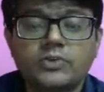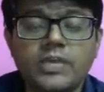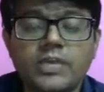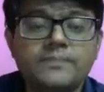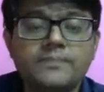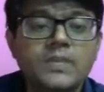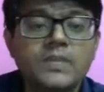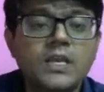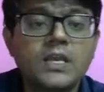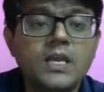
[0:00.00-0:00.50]
Okay,
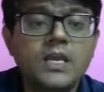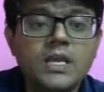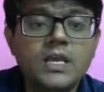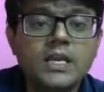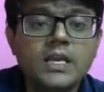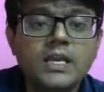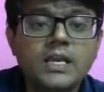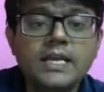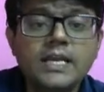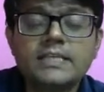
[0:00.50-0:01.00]

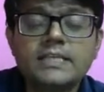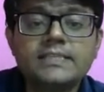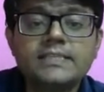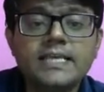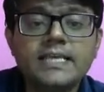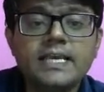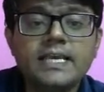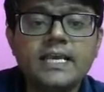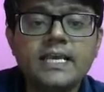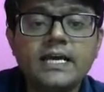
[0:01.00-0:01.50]
let us
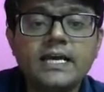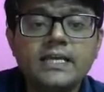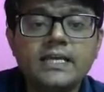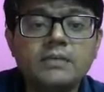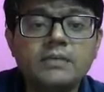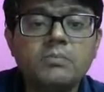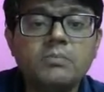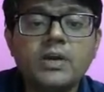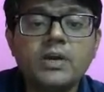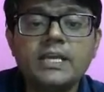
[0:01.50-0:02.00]
say
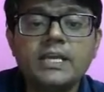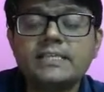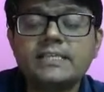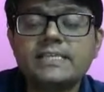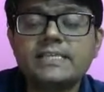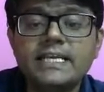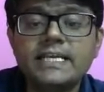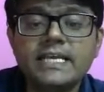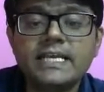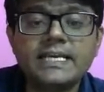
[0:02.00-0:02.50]
the body
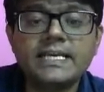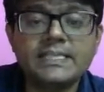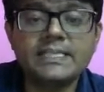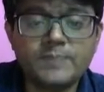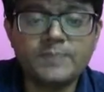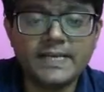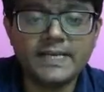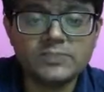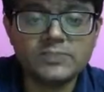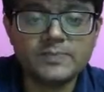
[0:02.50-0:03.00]
is getting a
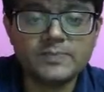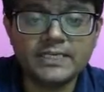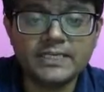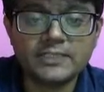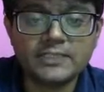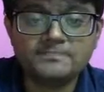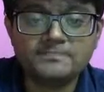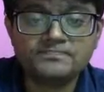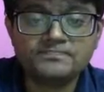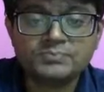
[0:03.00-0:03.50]

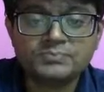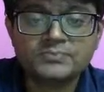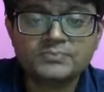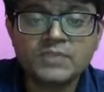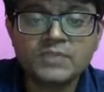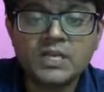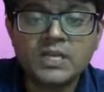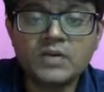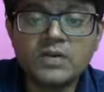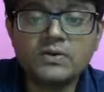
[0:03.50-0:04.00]
displacement.
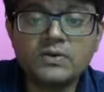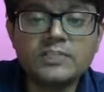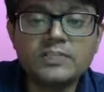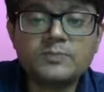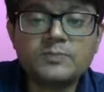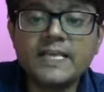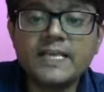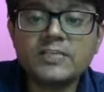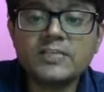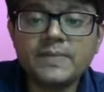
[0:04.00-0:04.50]
Now
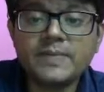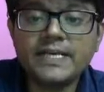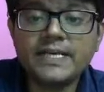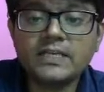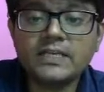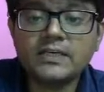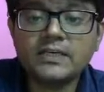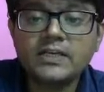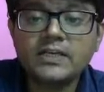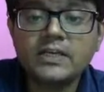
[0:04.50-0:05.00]

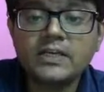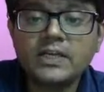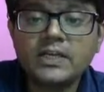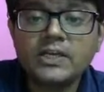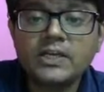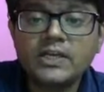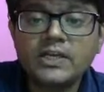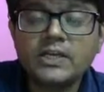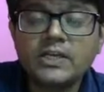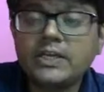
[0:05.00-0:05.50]
displacement
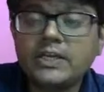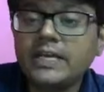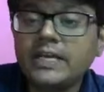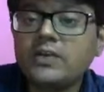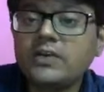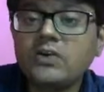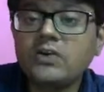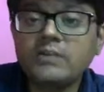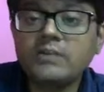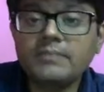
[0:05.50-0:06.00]

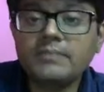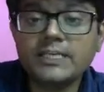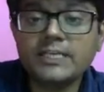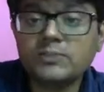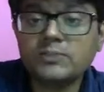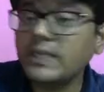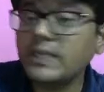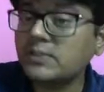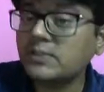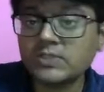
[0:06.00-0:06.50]
need not be,
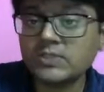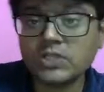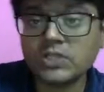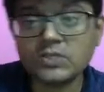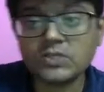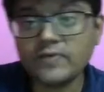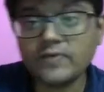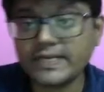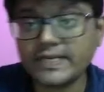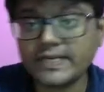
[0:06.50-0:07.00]
displacement is
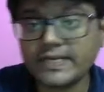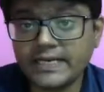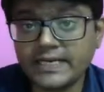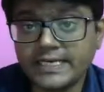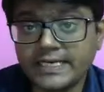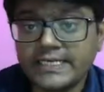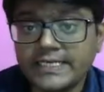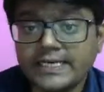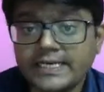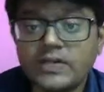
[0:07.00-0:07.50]
also vector,
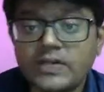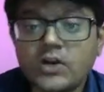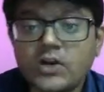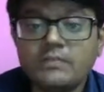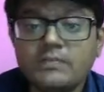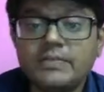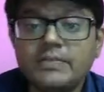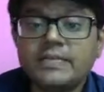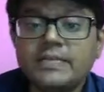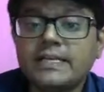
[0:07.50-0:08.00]
right? It need
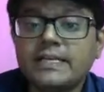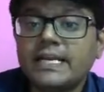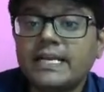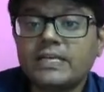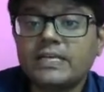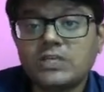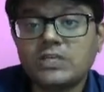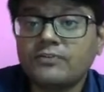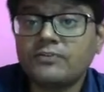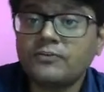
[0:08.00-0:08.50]
not be in the
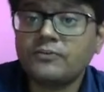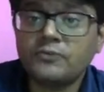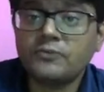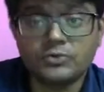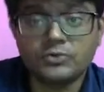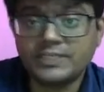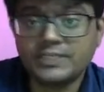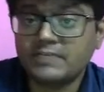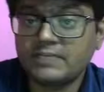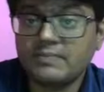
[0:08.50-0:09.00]
direction of the
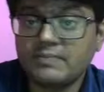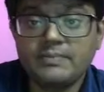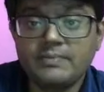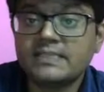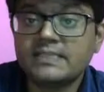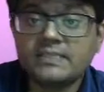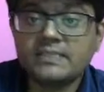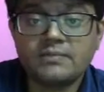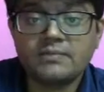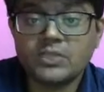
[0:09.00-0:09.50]
force, it may
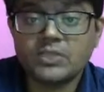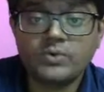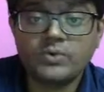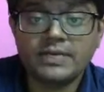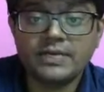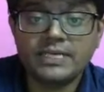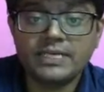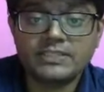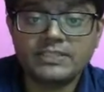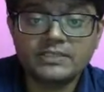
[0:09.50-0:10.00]
be in some other
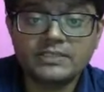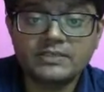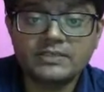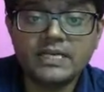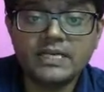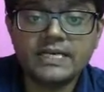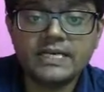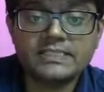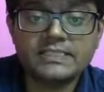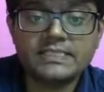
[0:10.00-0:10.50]
direction.
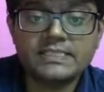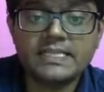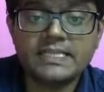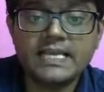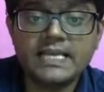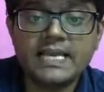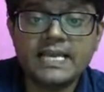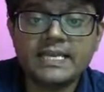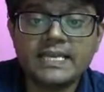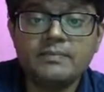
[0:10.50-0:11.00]
Let us say the
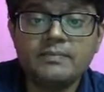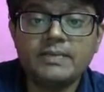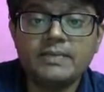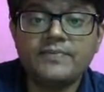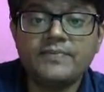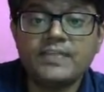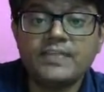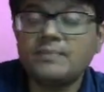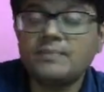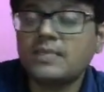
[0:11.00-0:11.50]
angle
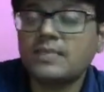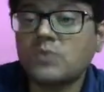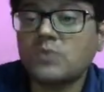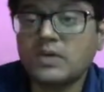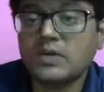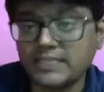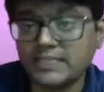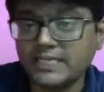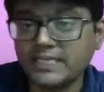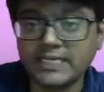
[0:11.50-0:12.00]
between them is
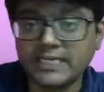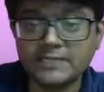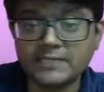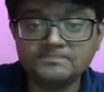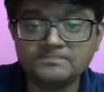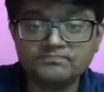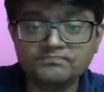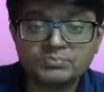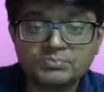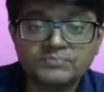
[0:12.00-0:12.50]
what? Theta.
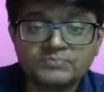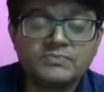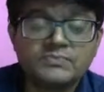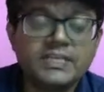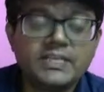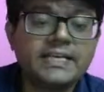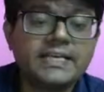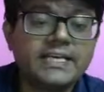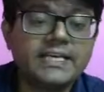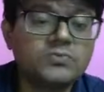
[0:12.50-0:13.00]

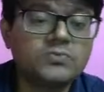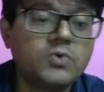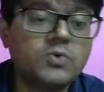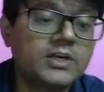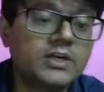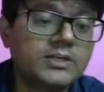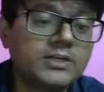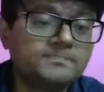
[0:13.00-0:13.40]
Theta is what?